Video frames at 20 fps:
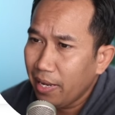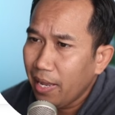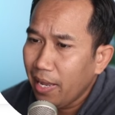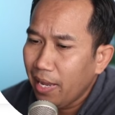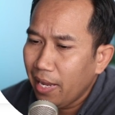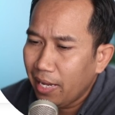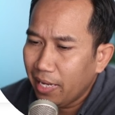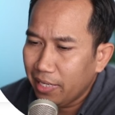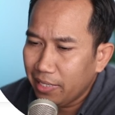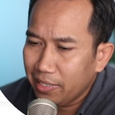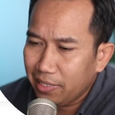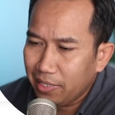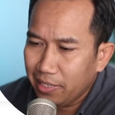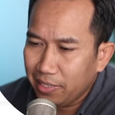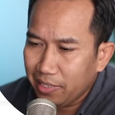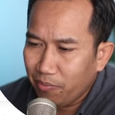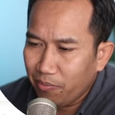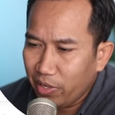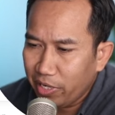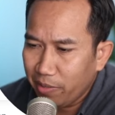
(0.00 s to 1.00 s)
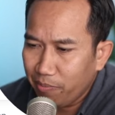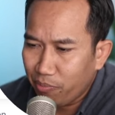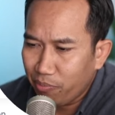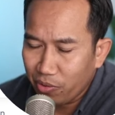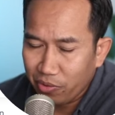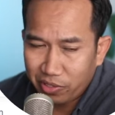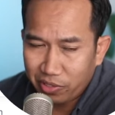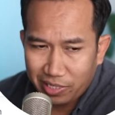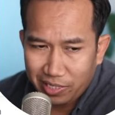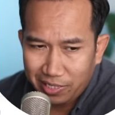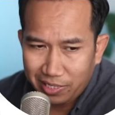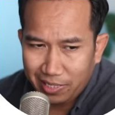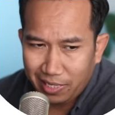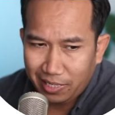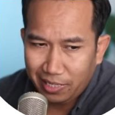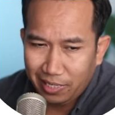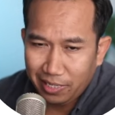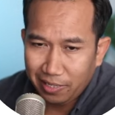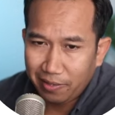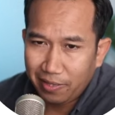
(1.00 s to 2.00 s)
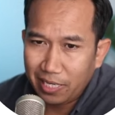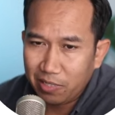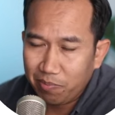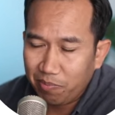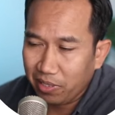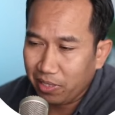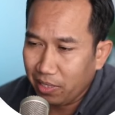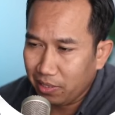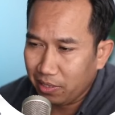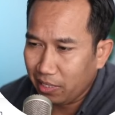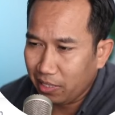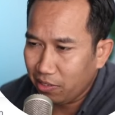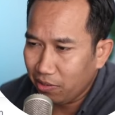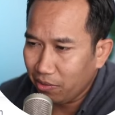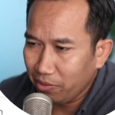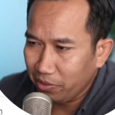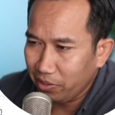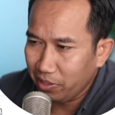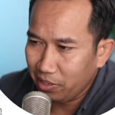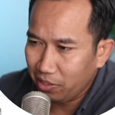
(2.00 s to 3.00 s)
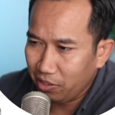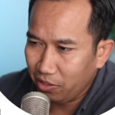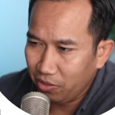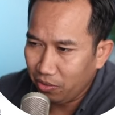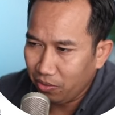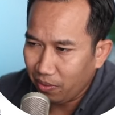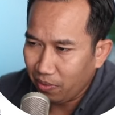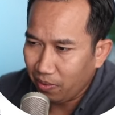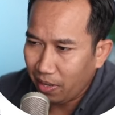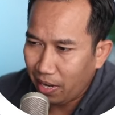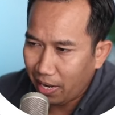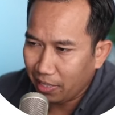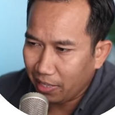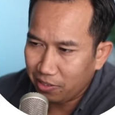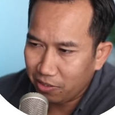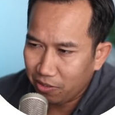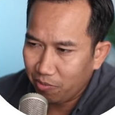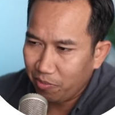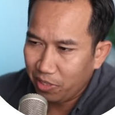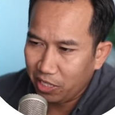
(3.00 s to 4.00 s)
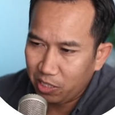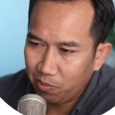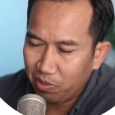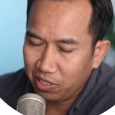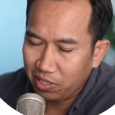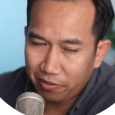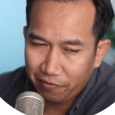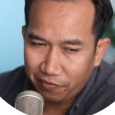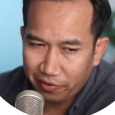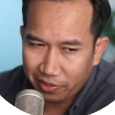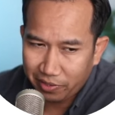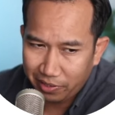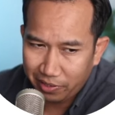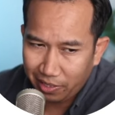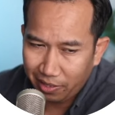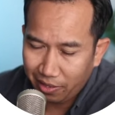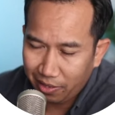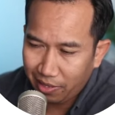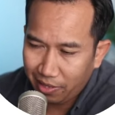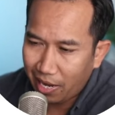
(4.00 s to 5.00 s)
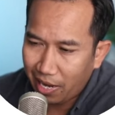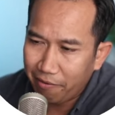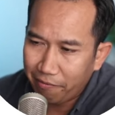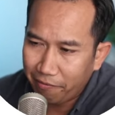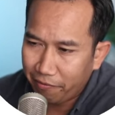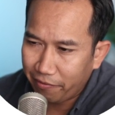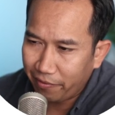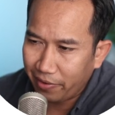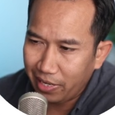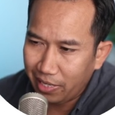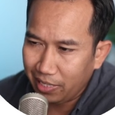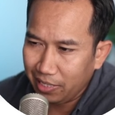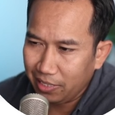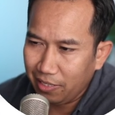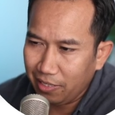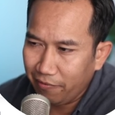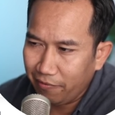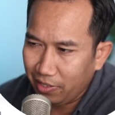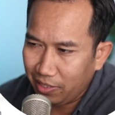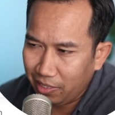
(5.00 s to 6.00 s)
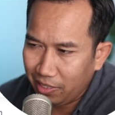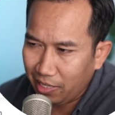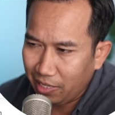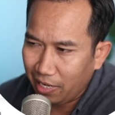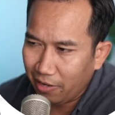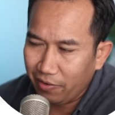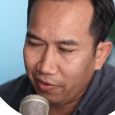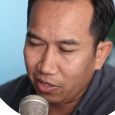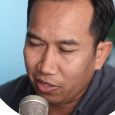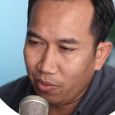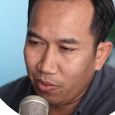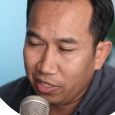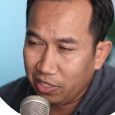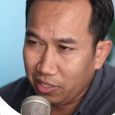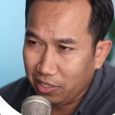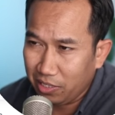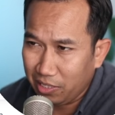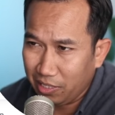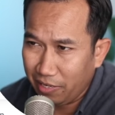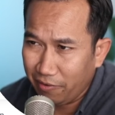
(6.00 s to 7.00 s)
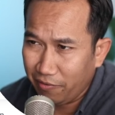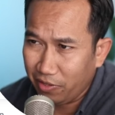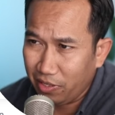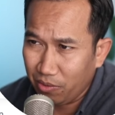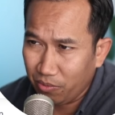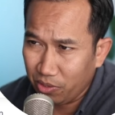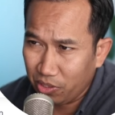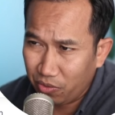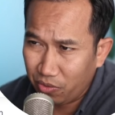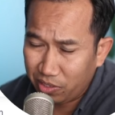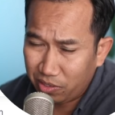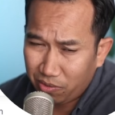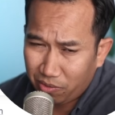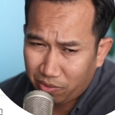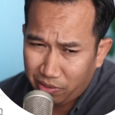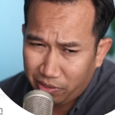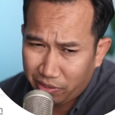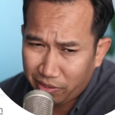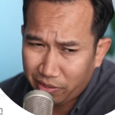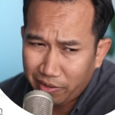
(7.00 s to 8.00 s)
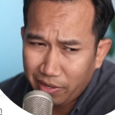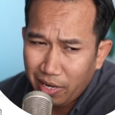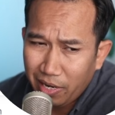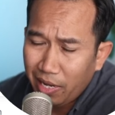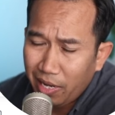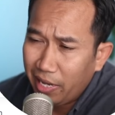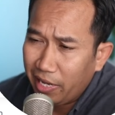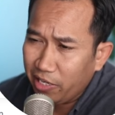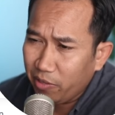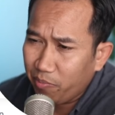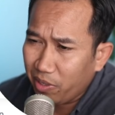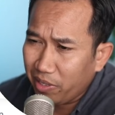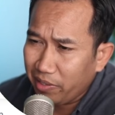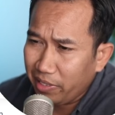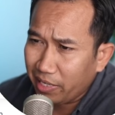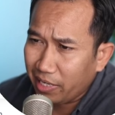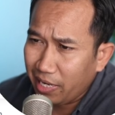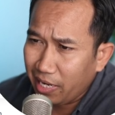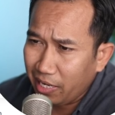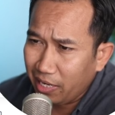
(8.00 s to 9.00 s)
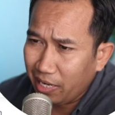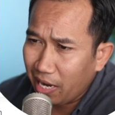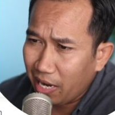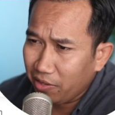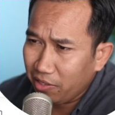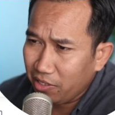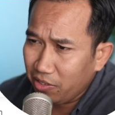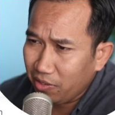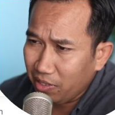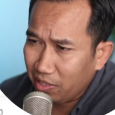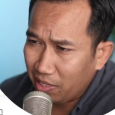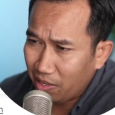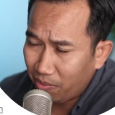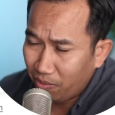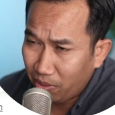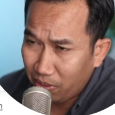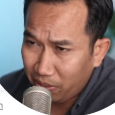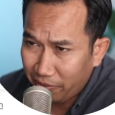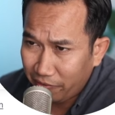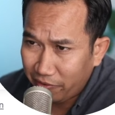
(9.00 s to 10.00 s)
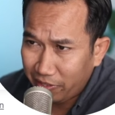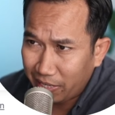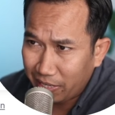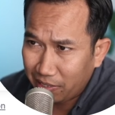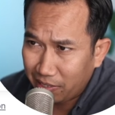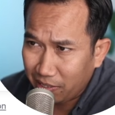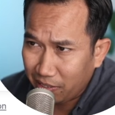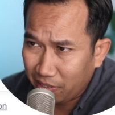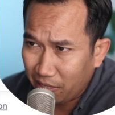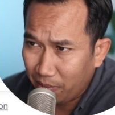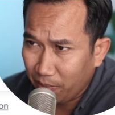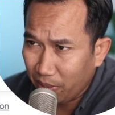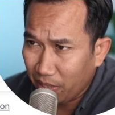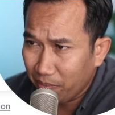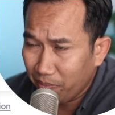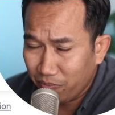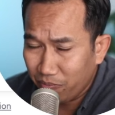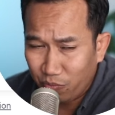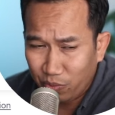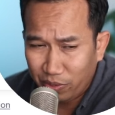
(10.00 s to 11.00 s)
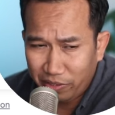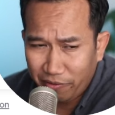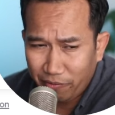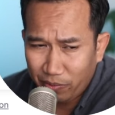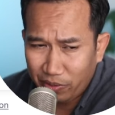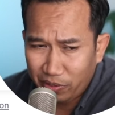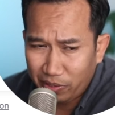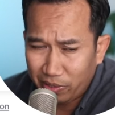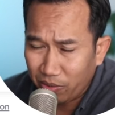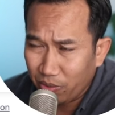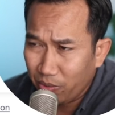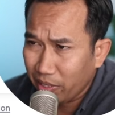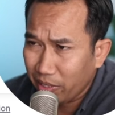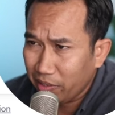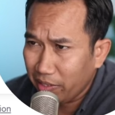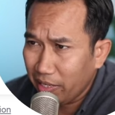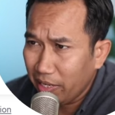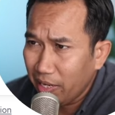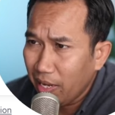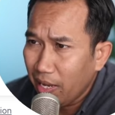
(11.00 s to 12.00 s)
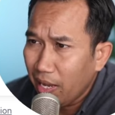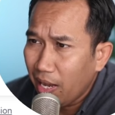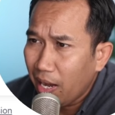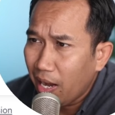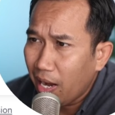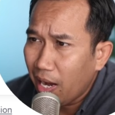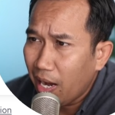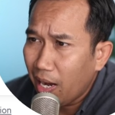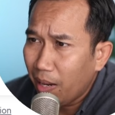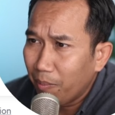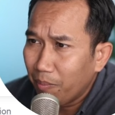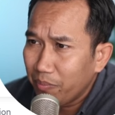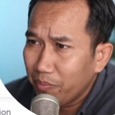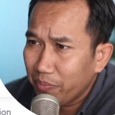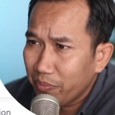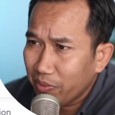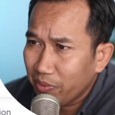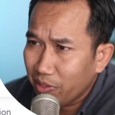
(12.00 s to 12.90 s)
And it says, I'm ready, broski, send it. That's because I told it to answer me specifically that phrase if it didn't have any questions and everything was crystal clear. And you're probably like, Kenny, how did you get that wall of text to come up really, really quickly? So